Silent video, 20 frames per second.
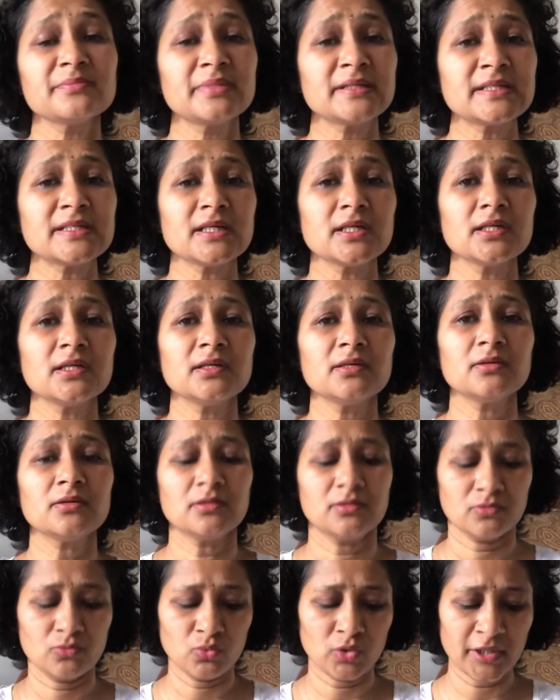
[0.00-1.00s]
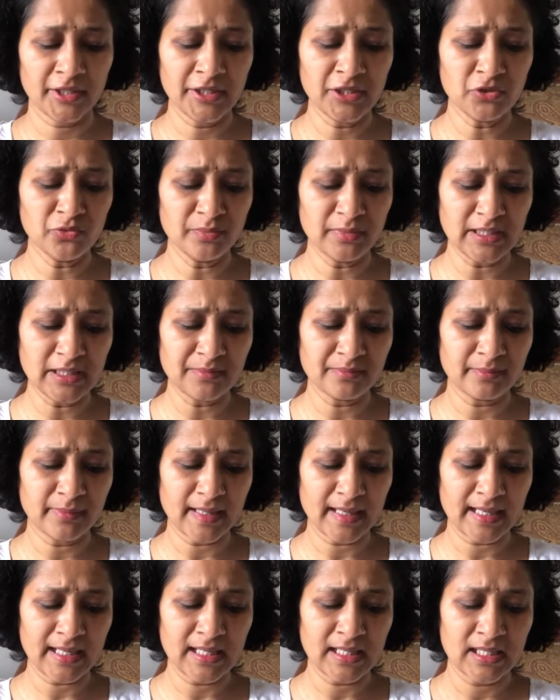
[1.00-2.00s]
But what do you mean
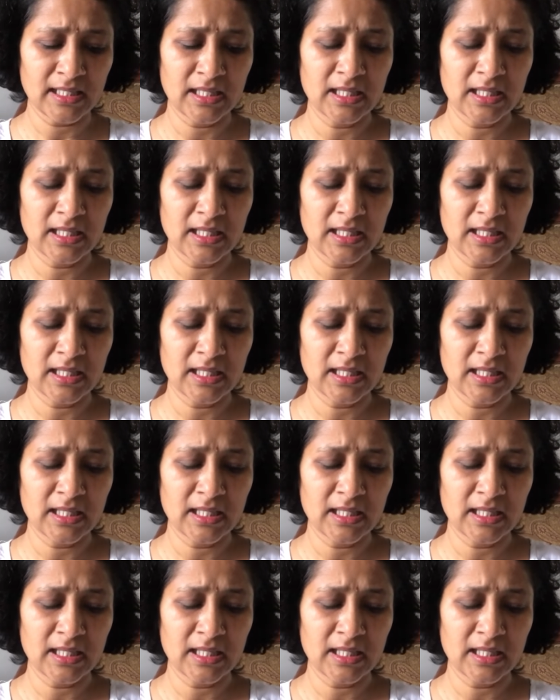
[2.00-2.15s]
by